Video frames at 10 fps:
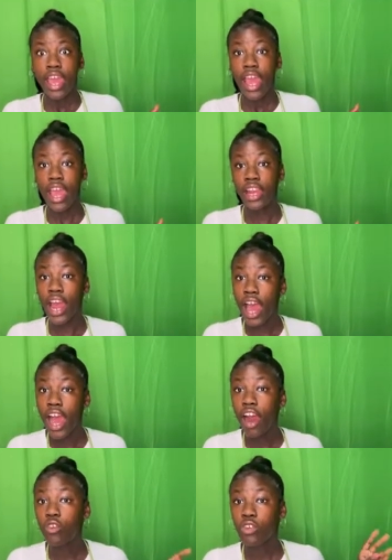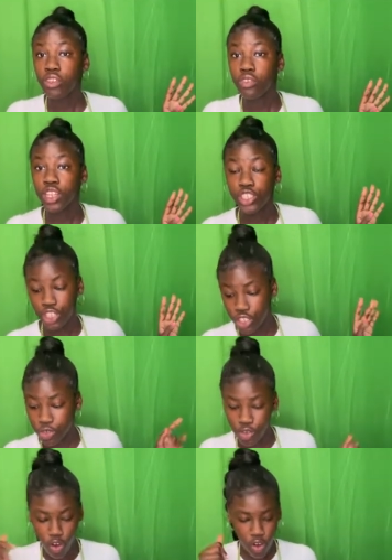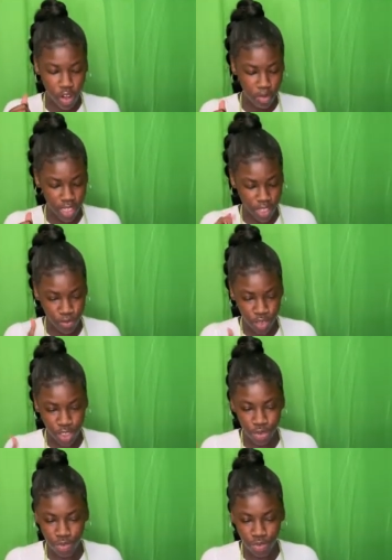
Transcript: And now we finna do the ornaments, which is